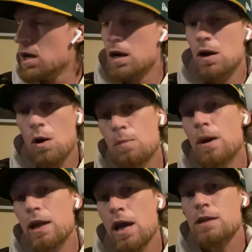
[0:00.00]

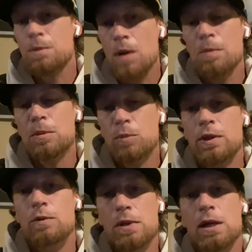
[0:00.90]
Nobody has a problem
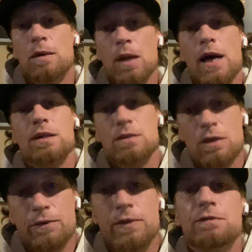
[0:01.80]
with you being a black conservative.